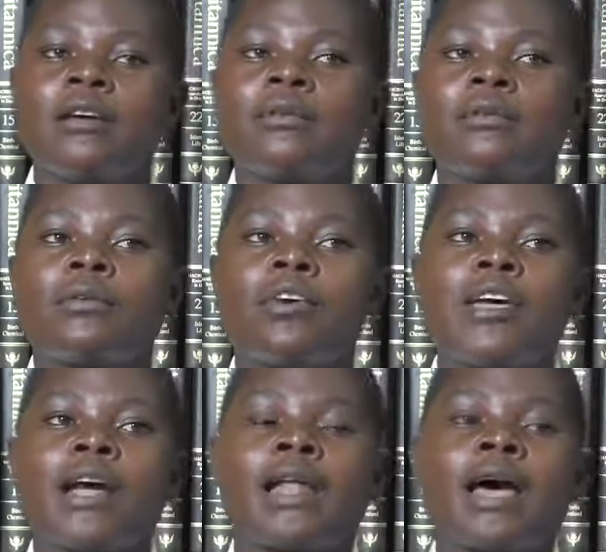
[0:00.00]

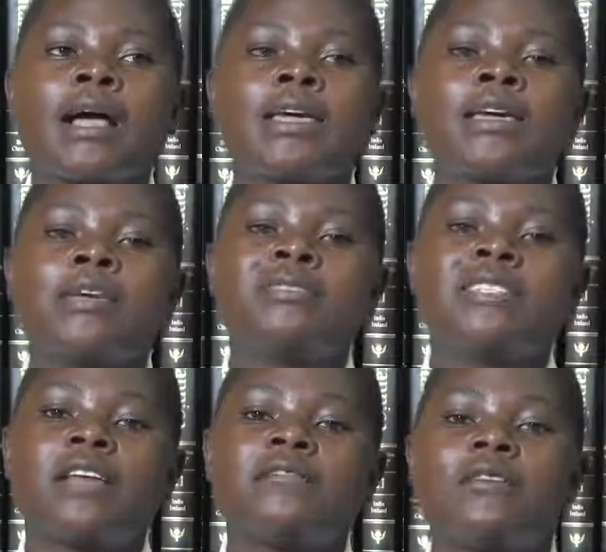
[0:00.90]
going and hanging
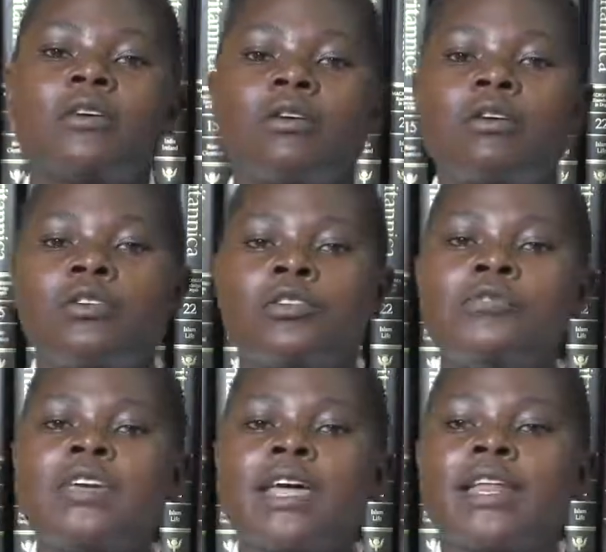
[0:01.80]
himself or
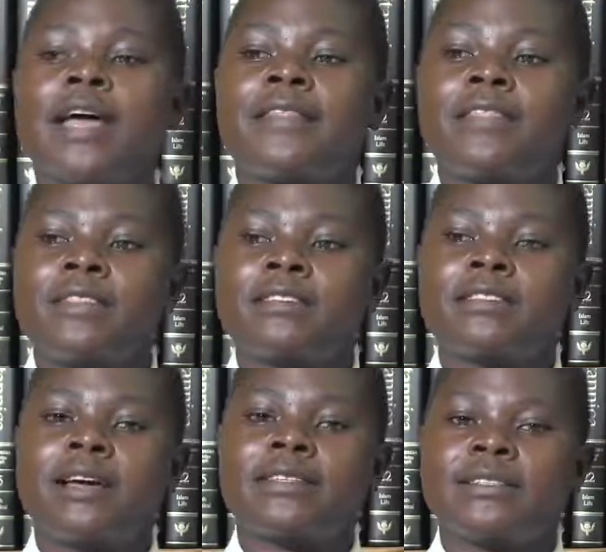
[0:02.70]
doing any other things
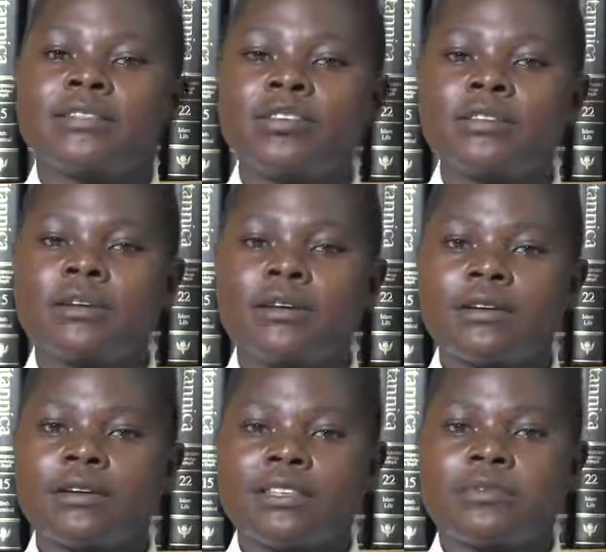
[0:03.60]
that is not
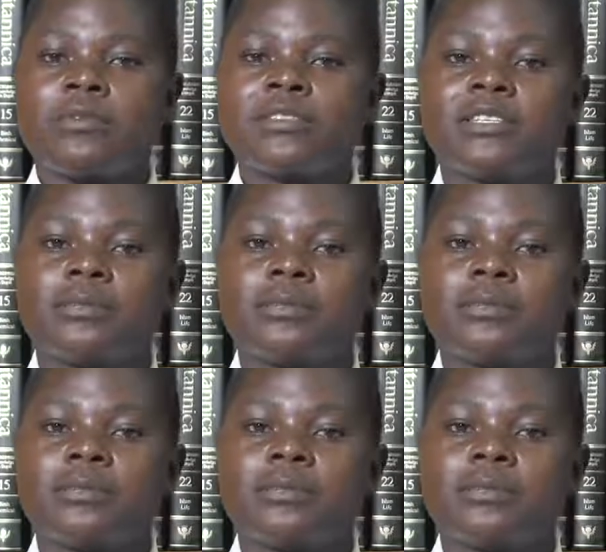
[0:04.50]
responsible.